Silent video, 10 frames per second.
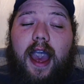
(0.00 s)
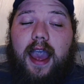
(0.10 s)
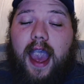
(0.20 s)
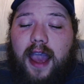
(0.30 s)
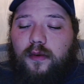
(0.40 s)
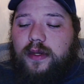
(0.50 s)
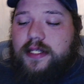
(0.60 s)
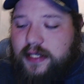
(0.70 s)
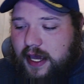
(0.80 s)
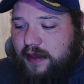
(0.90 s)
I would
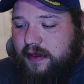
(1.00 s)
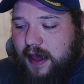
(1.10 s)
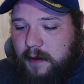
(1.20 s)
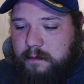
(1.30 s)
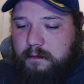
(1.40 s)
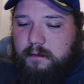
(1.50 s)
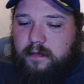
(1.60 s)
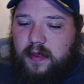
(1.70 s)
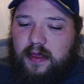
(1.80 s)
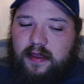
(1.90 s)
say
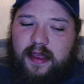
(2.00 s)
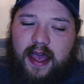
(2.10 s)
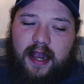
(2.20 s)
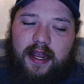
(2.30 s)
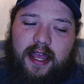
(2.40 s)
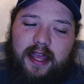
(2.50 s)
that